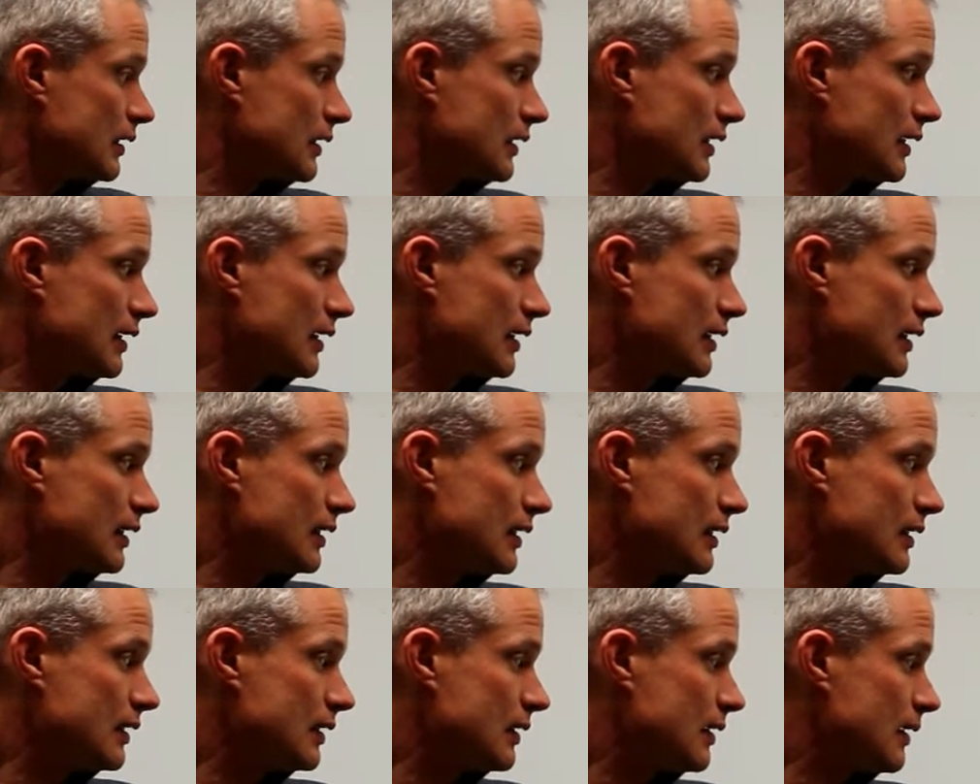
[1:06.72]

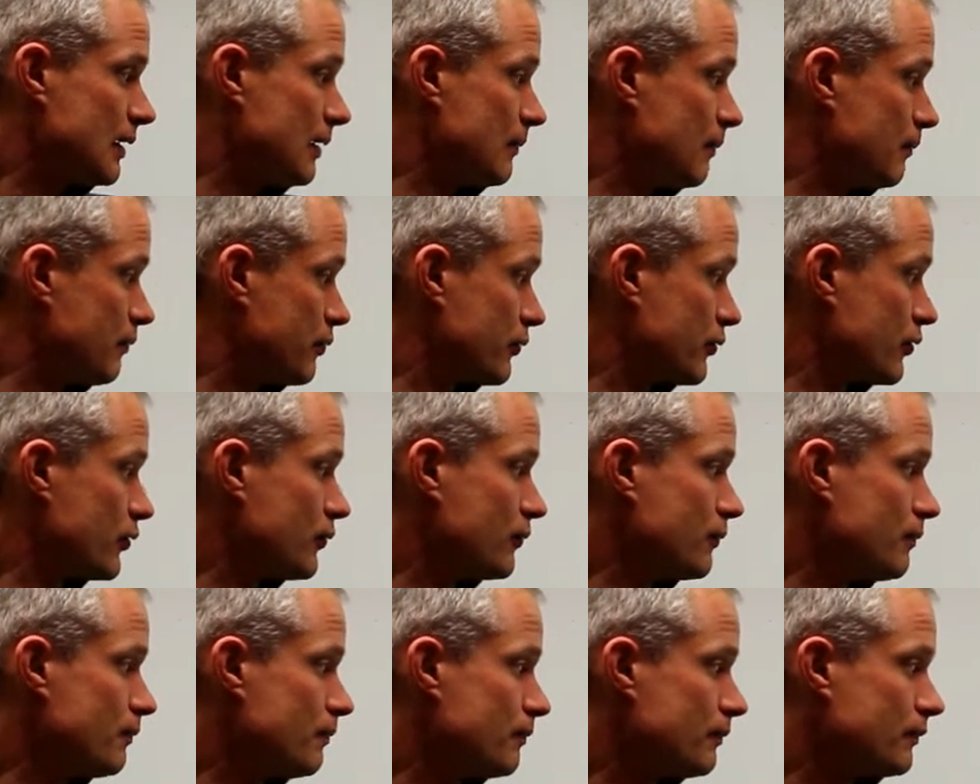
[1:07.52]
The
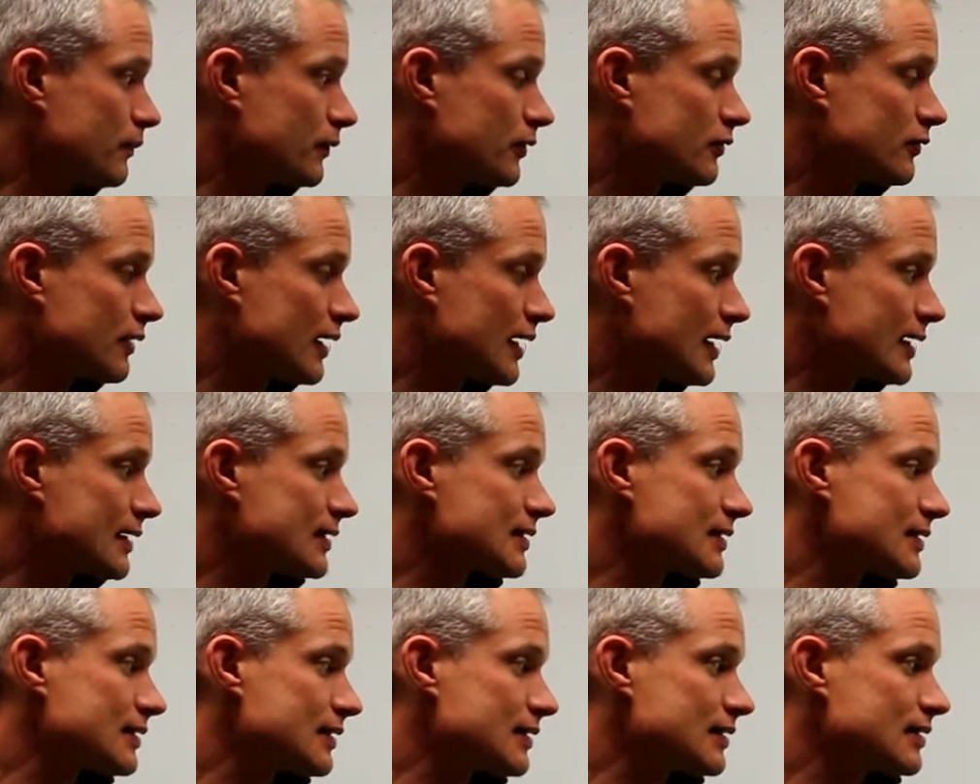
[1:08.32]
broom
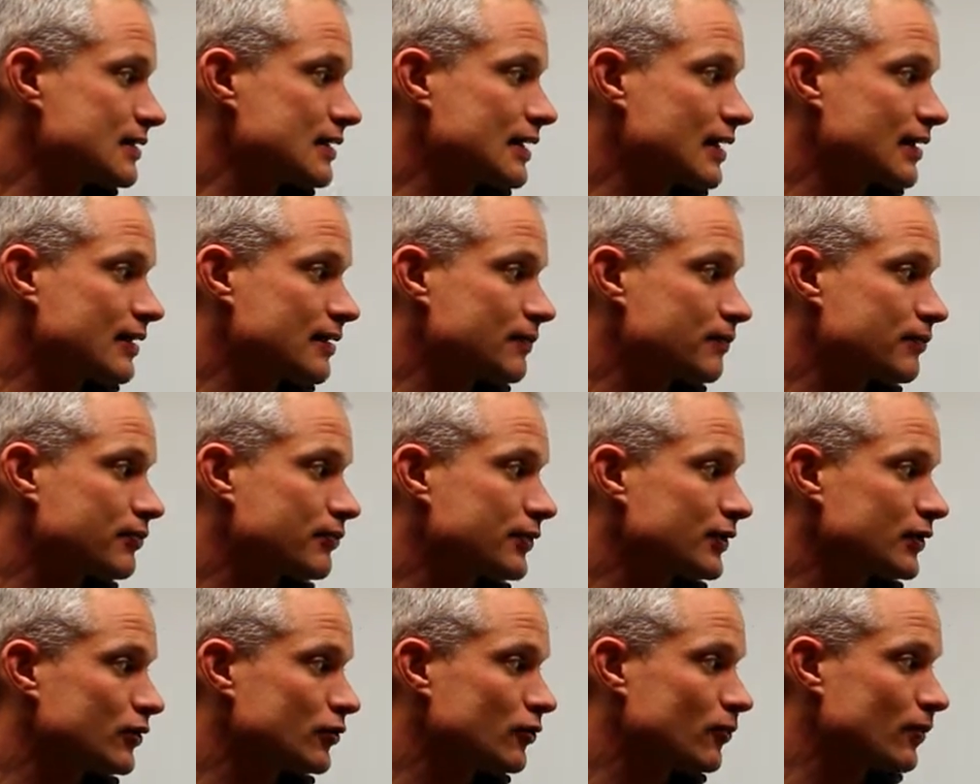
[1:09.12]
grass is another
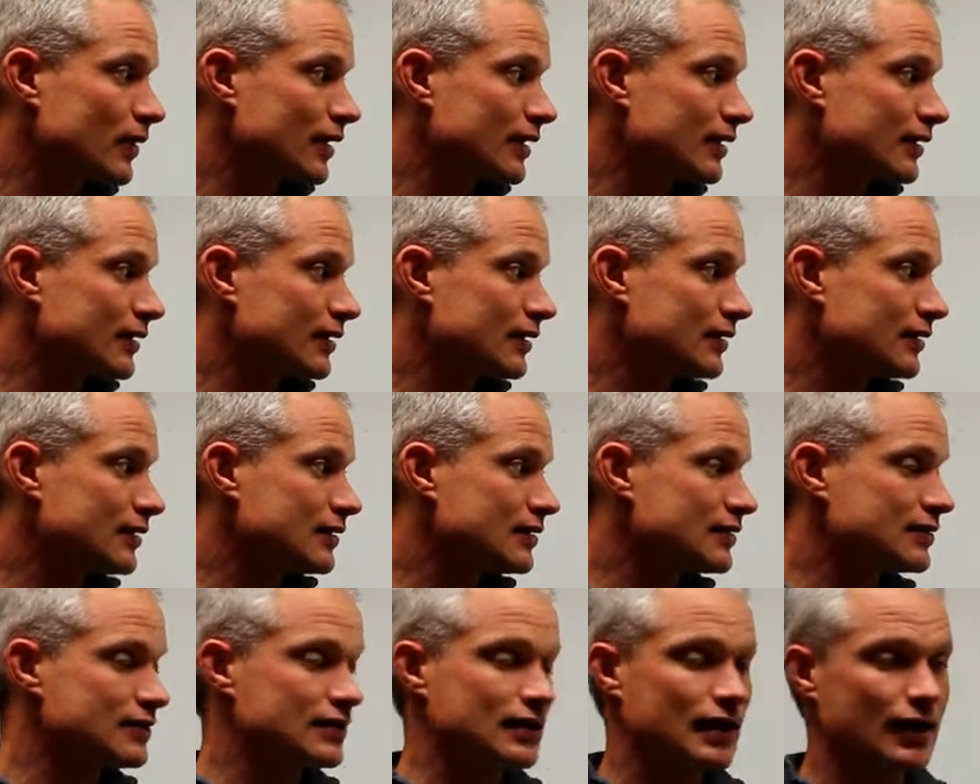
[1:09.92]
perennial one that
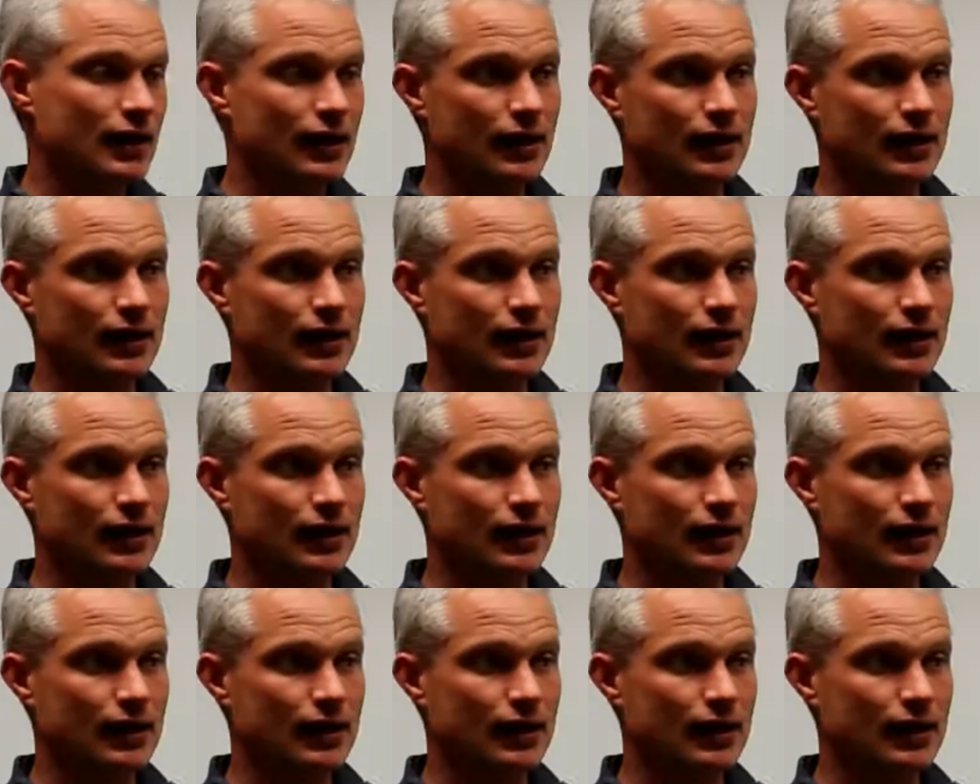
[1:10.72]
is